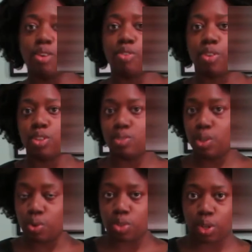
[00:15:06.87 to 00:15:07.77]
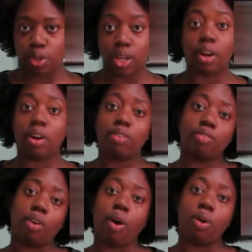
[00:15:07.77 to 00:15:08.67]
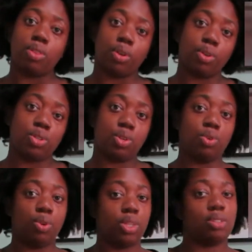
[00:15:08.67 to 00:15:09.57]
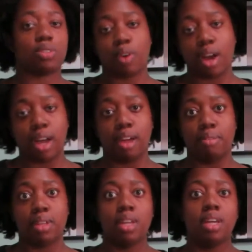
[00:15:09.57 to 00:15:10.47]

for those of you who are still here, for those who newly subscribed,